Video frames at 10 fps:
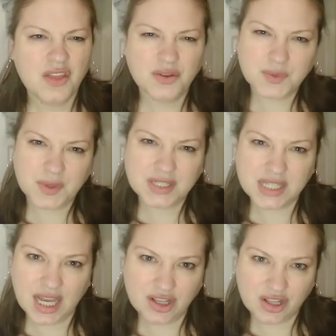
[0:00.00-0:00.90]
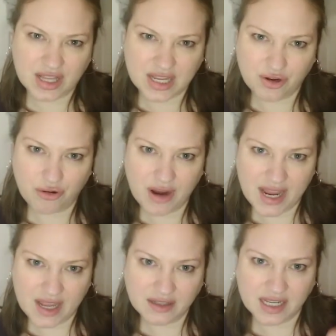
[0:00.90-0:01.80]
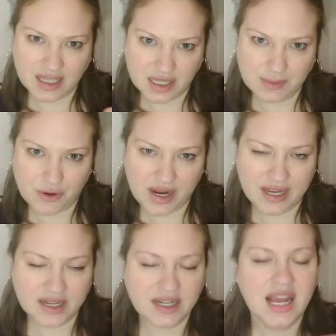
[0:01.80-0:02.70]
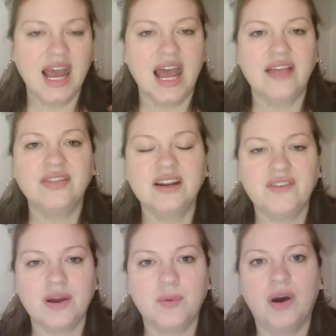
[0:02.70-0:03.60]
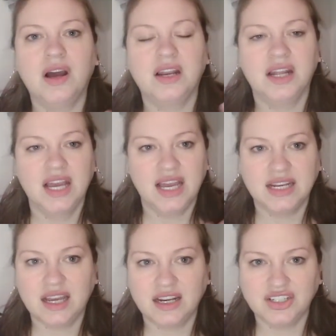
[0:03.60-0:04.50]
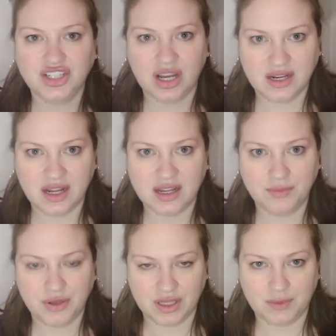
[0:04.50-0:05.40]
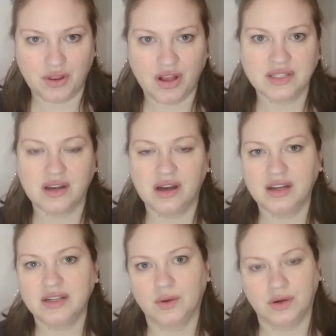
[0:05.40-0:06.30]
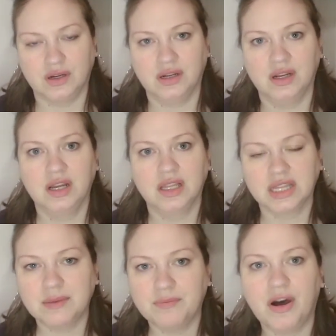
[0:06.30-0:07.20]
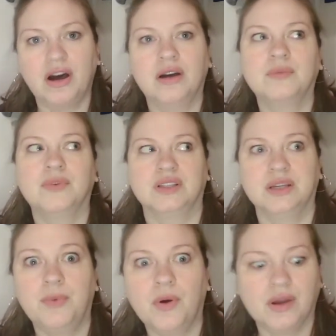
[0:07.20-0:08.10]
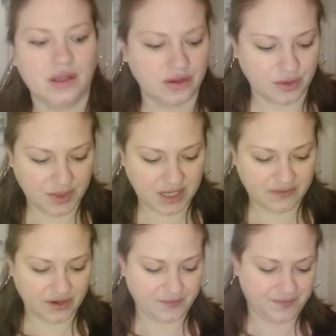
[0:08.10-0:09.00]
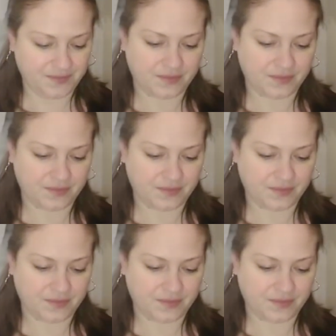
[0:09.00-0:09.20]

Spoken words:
those ones that kind of look like a crayon, like a lip crayon. And then if I want any kind of shine, I can put lip gloss on or lip balm or lip oil or whatever.